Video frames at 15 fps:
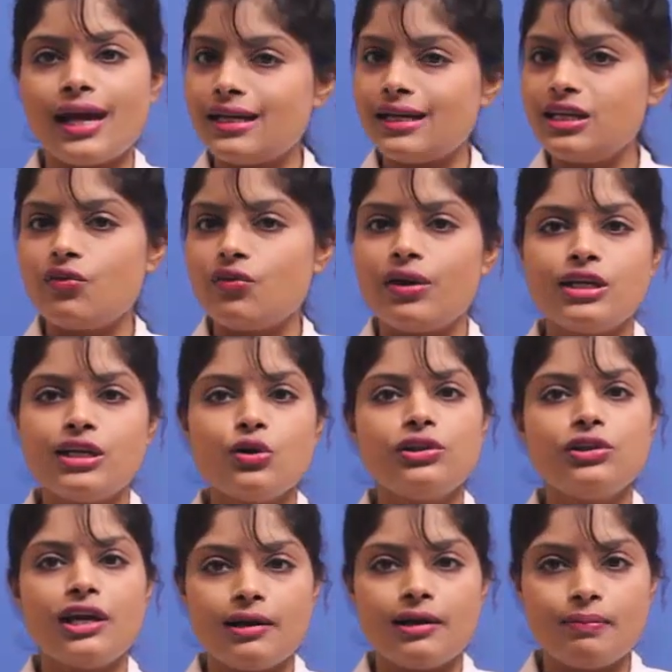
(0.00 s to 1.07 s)
any
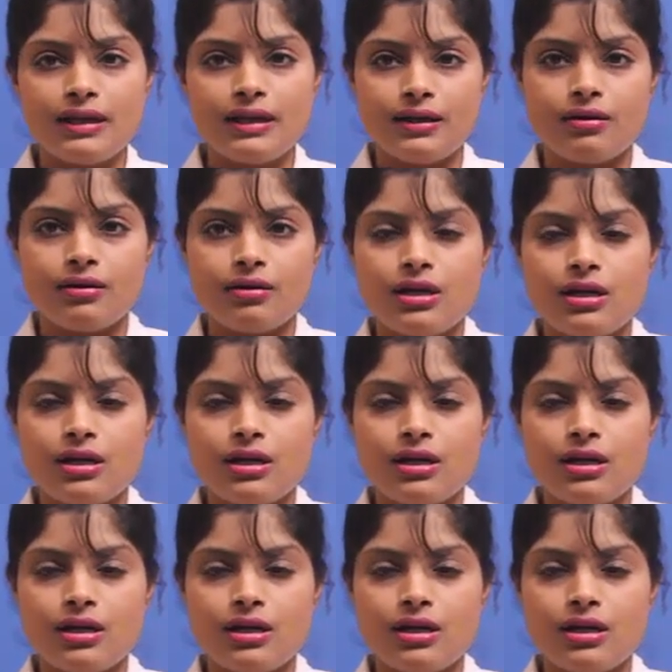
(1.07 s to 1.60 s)
radiotherapy,